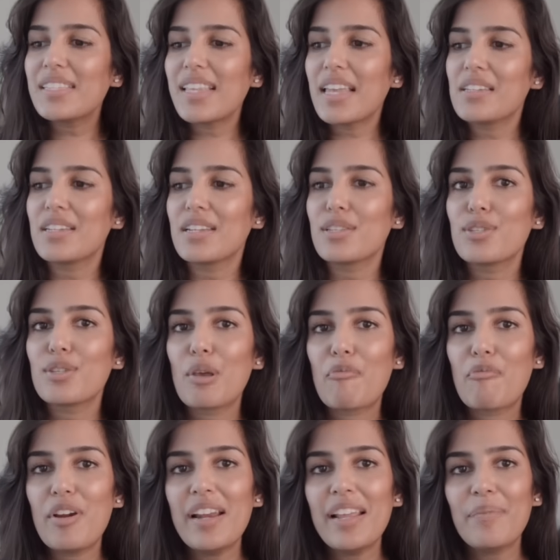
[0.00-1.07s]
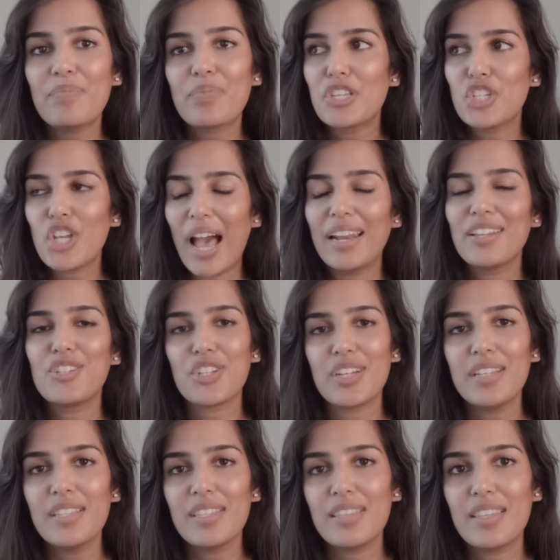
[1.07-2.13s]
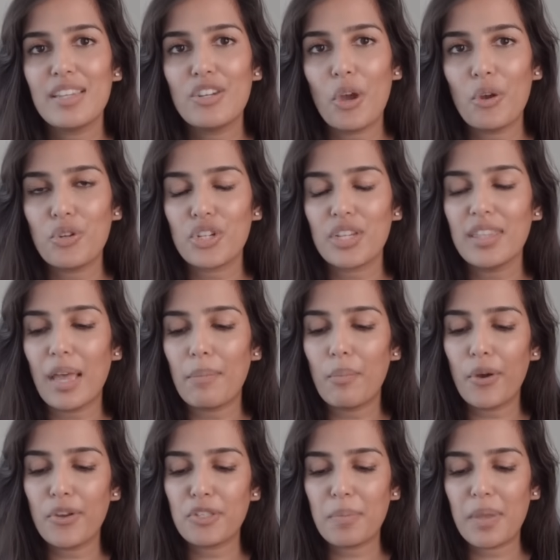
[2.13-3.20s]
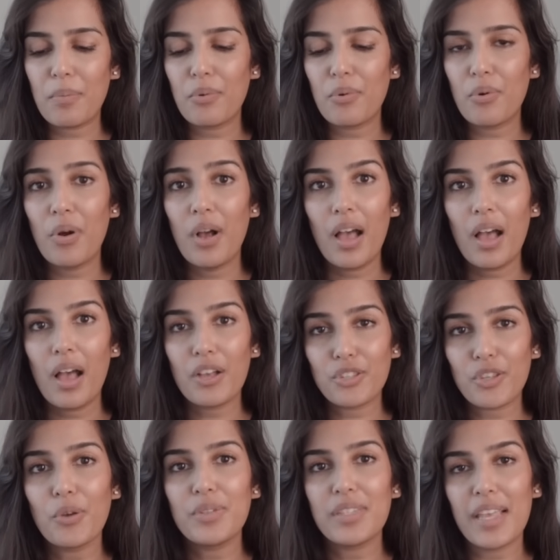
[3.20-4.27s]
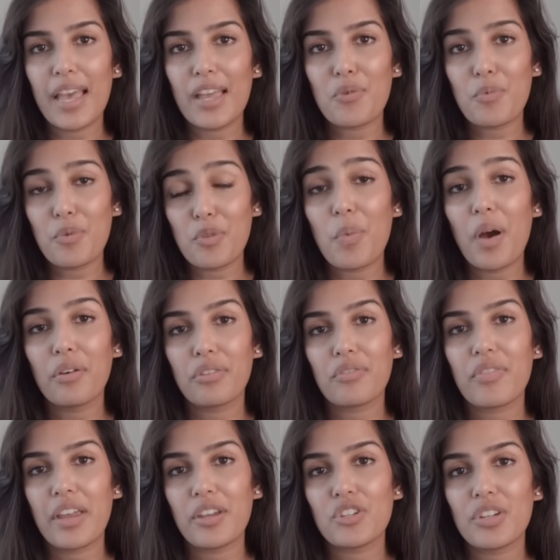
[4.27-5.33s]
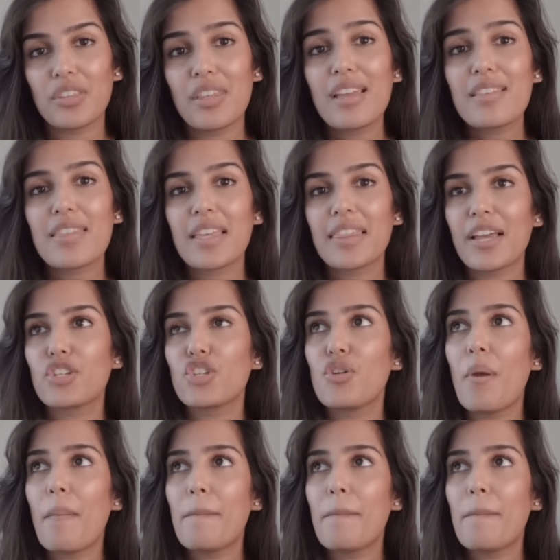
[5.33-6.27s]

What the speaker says: sentence really challenges the notion that most people associate with wealth creation. They think that to